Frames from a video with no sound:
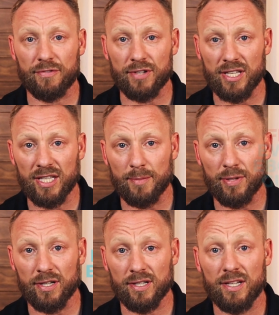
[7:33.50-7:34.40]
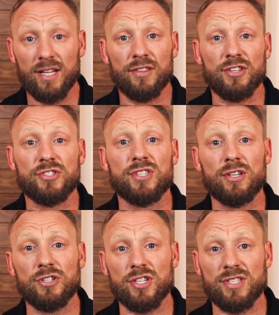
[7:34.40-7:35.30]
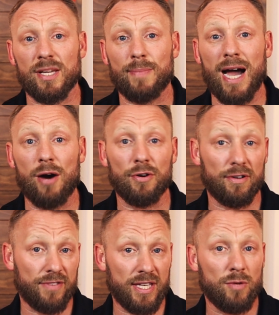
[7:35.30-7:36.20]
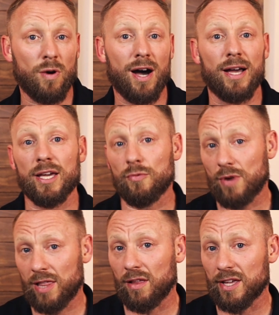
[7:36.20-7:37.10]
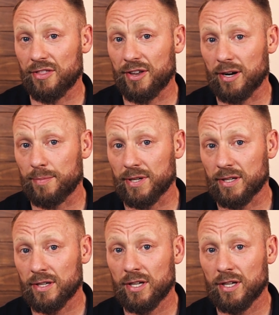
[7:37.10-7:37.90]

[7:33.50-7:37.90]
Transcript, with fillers: a free ebook, The Synergistic Power of E W O T and Red Light Therapy.